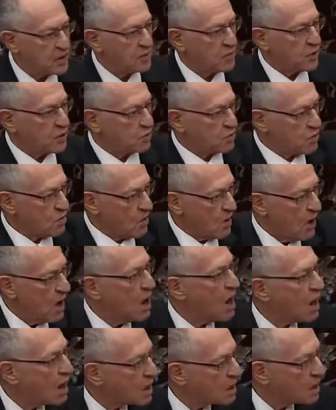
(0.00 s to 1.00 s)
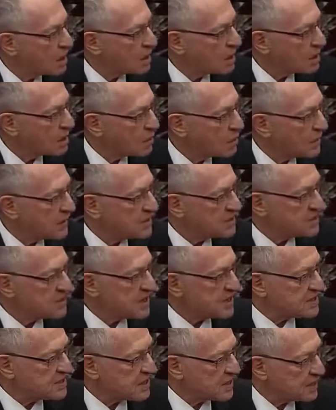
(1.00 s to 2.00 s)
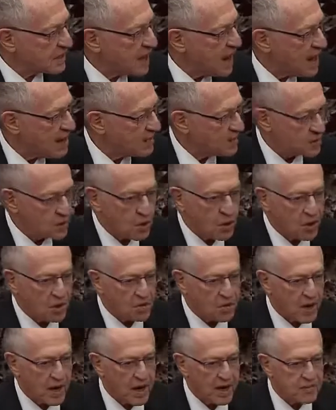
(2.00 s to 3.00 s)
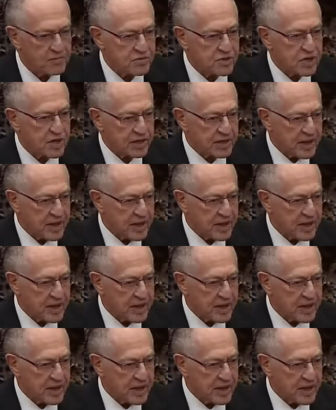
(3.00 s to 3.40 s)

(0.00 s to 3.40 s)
but wrong when he says that common law crimes